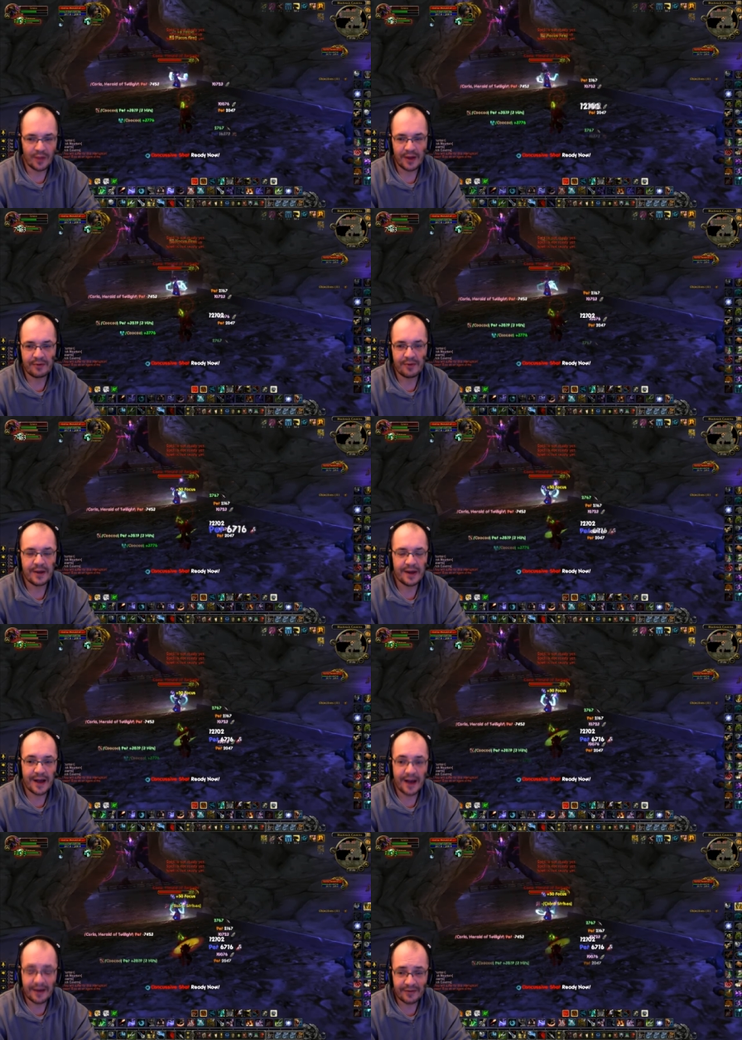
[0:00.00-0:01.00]
without
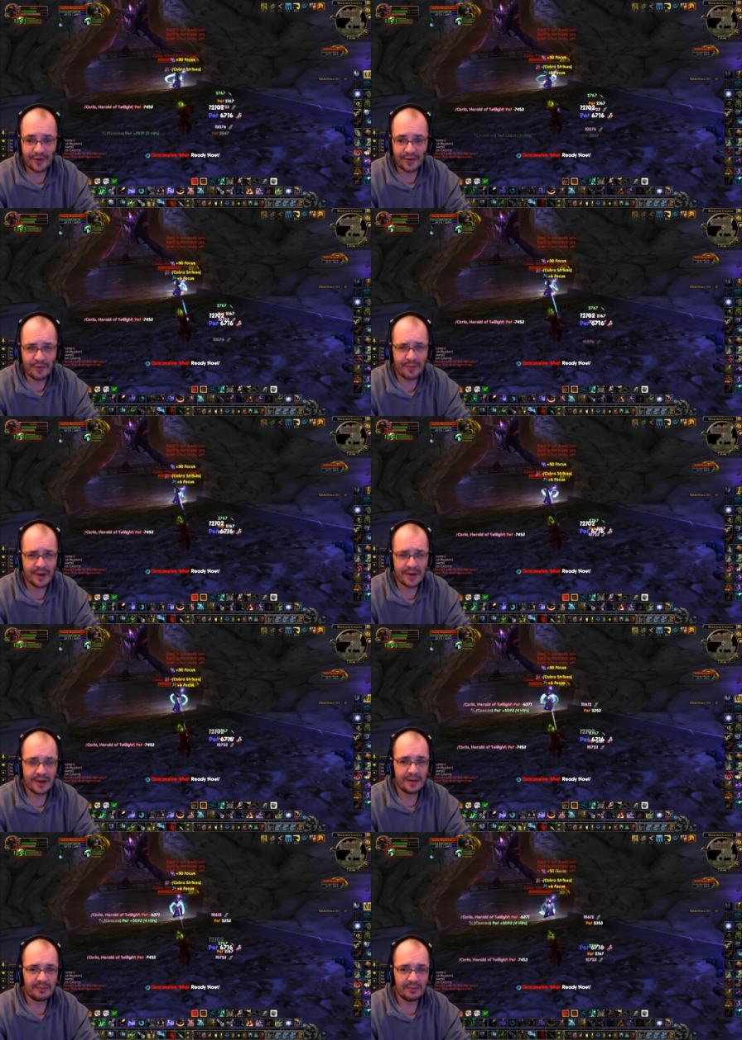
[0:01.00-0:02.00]
running out of that room,
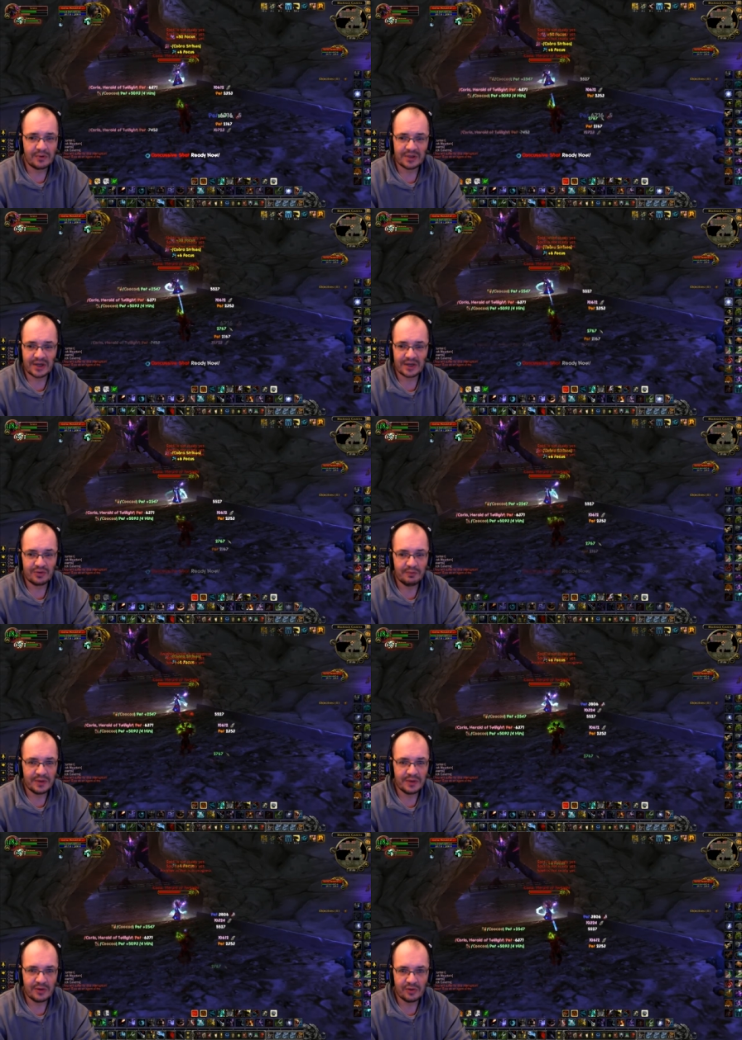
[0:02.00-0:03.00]
because those
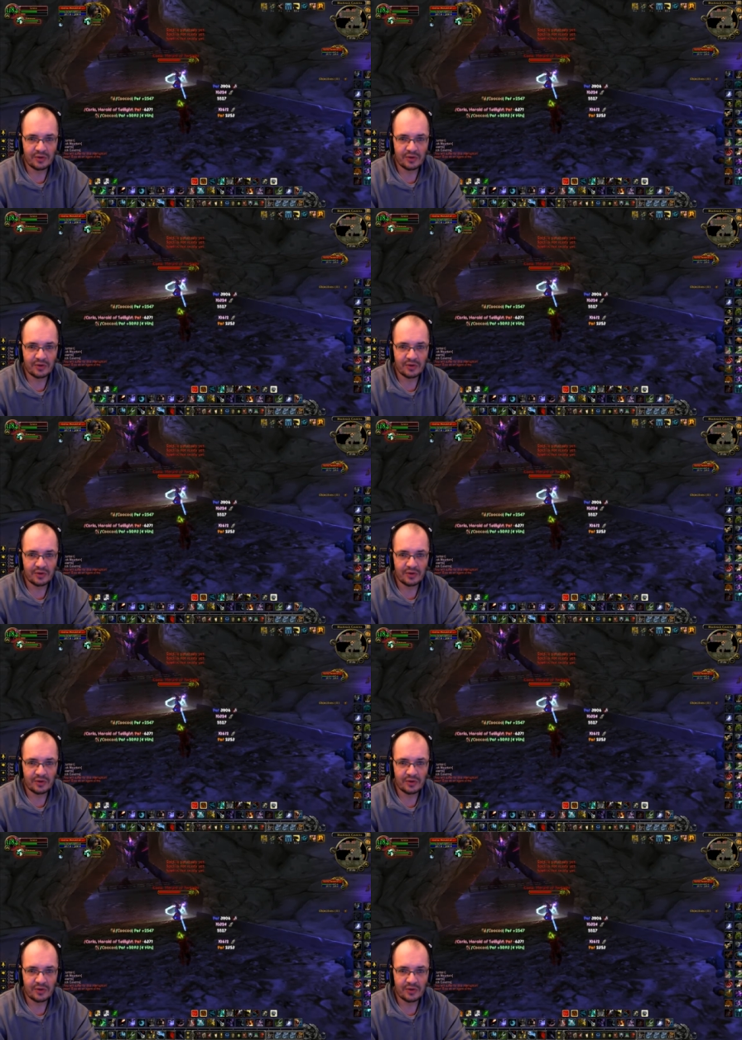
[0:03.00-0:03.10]
2 big